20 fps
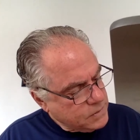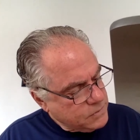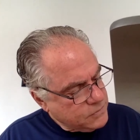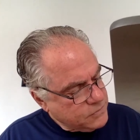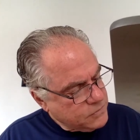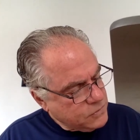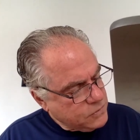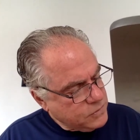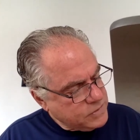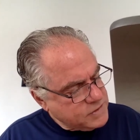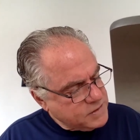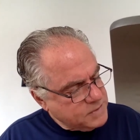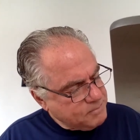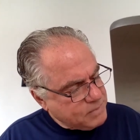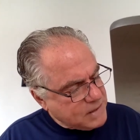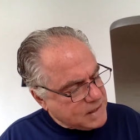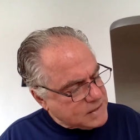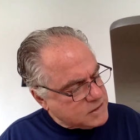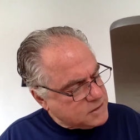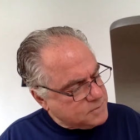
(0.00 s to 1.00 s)
So it's
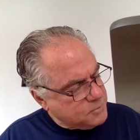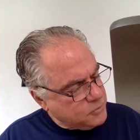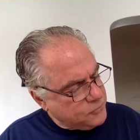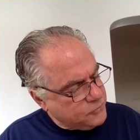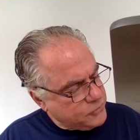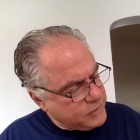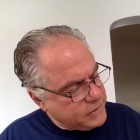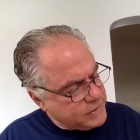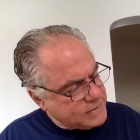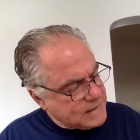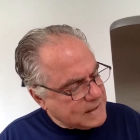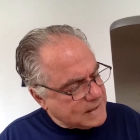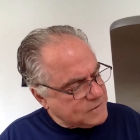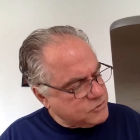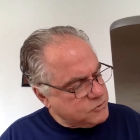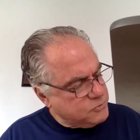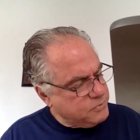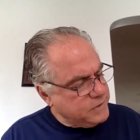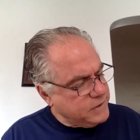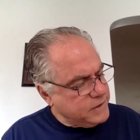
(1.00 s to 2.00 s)
impossible for it
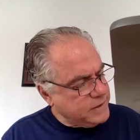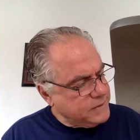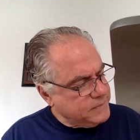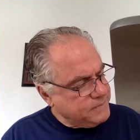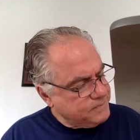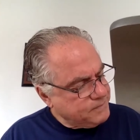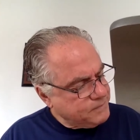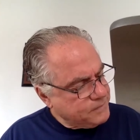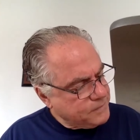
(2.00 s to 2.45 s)
not to be.